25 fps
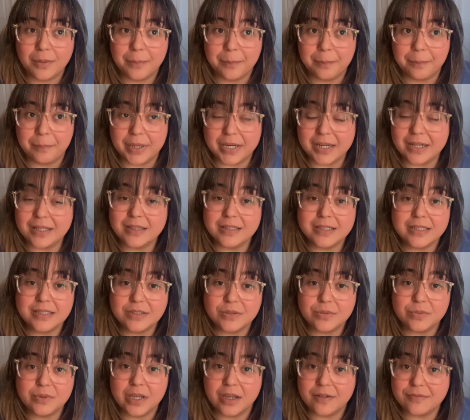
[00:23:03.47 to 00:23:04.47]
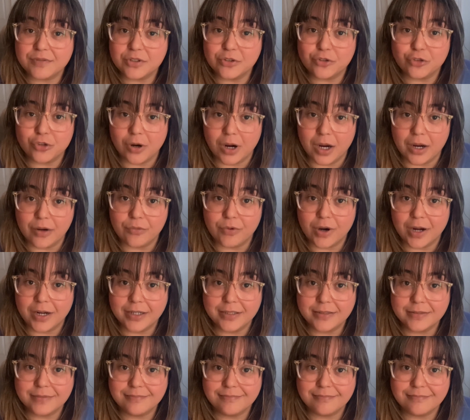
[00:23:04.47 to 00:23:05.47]
But at least we have to try,
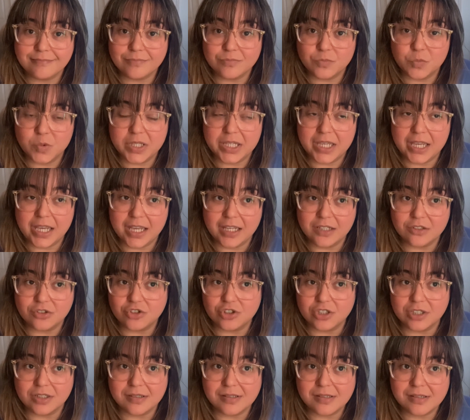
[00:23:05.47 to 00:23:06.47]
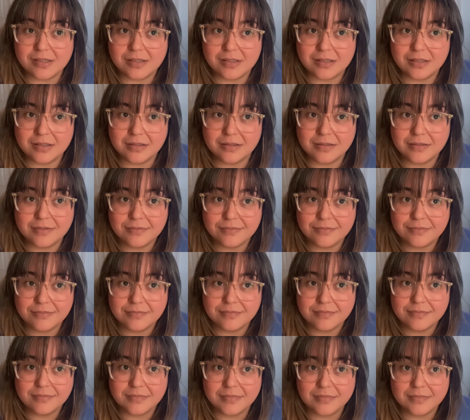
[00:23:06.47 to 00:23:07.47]
right? We can't just
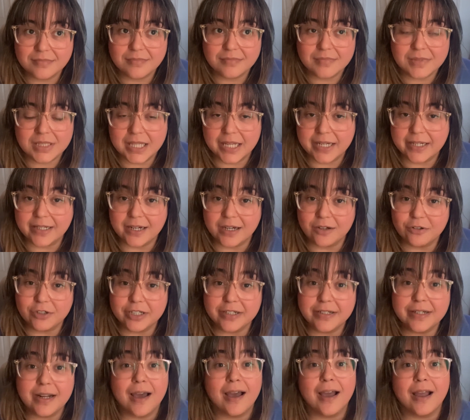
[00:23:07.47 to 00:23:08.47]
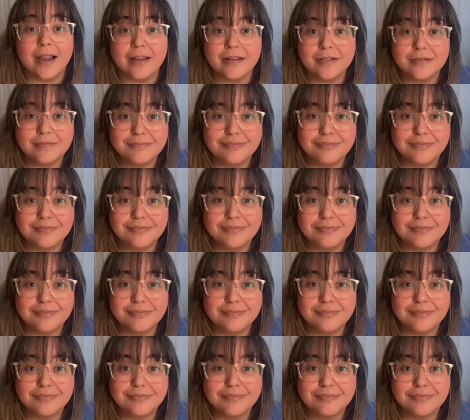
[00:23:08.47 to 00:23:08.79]
lay down and die.